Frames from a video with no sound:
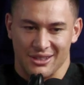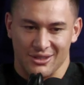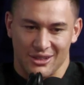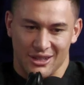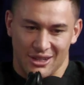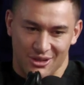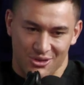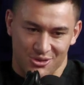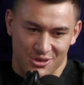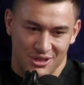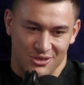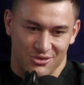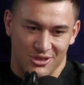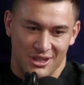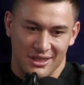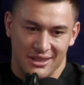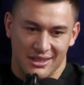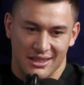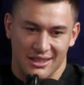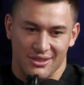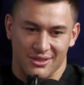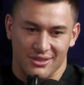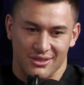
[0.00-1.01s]
yeah, I, I always
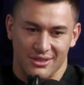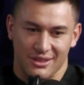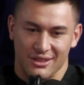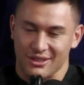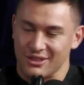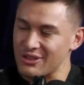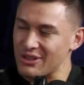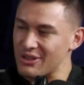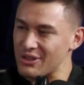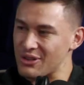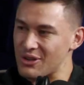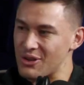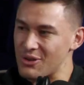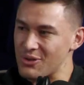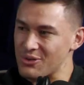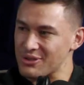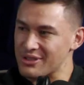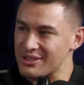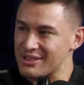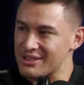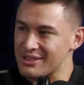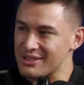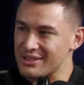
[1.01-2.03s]
write down you know
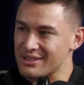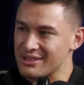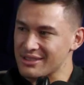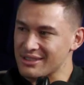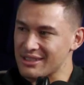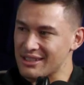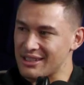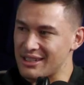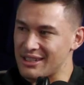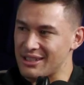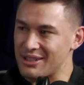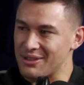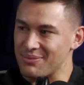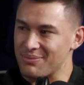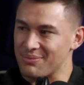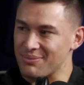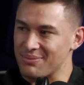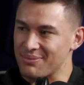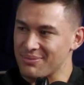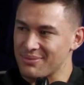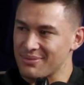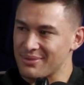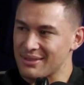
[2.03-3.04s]
goals,
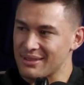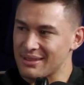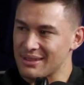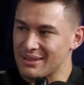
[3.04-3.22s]
um,